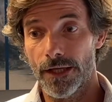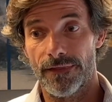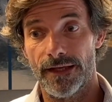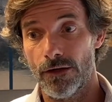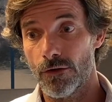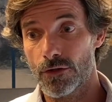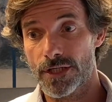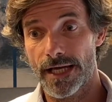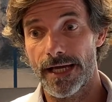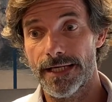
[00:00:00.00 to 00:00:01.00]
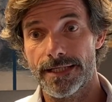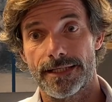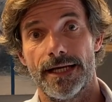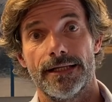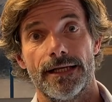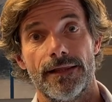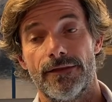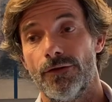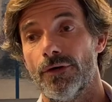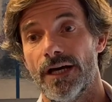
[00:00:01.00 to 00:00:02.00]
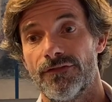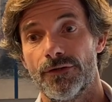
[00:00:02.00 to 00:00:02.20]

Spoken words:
The law says that you have to